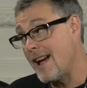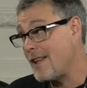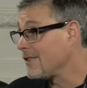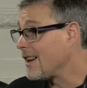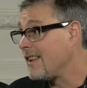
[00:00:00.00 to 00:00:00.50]

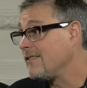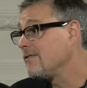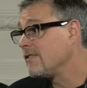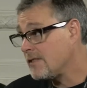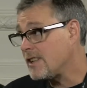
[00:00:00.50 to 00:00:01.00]

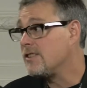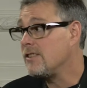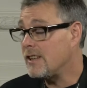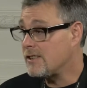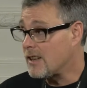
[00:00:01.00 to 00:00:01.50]
And
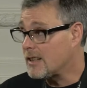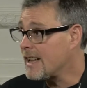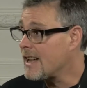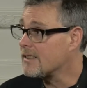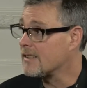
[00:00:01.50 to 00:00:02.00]
it's young
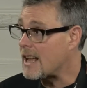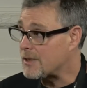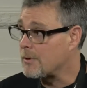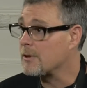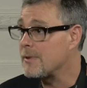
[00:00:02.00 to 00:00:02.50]
days, and
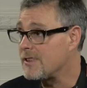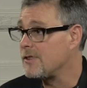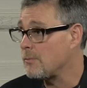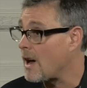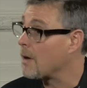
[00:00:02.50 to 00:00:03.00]
that's one of the
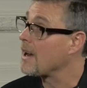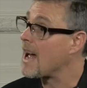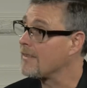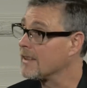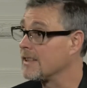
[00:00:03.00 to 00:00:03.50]
reasons why we're
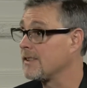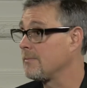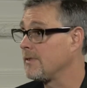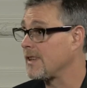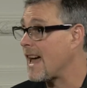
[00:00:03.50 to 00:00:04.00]
having this
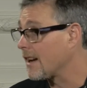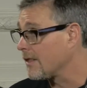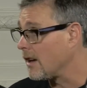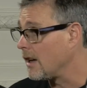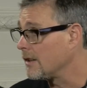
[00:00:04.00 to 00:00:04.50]

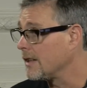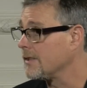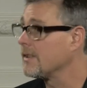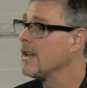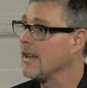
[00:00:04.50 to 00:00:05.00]
hackathon
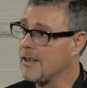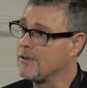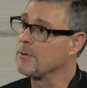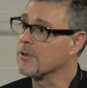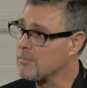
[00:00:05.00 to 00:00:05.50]
is
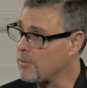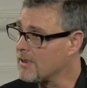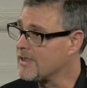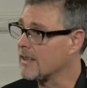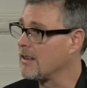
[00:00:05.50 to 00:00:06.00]
to explore
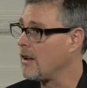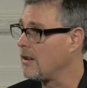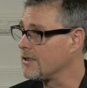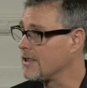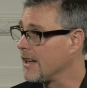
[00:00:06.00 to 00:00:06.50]
the
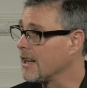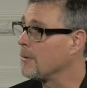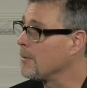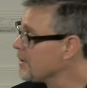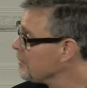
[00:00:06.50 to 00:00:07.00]
technology and
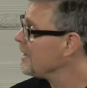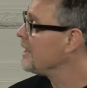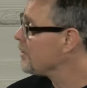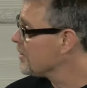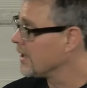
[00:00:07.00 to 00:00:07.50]
come up with some
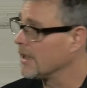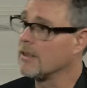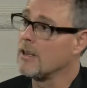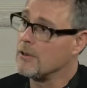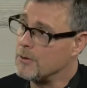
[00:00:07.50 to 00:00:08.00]
interesting
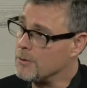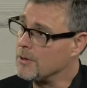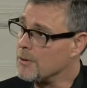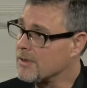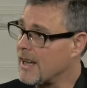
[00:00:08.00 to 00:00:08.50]
new
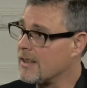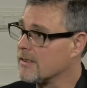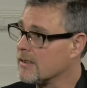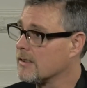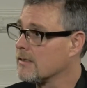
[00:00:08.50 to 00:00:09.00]
use
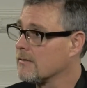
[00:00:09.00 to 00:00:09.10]
cases.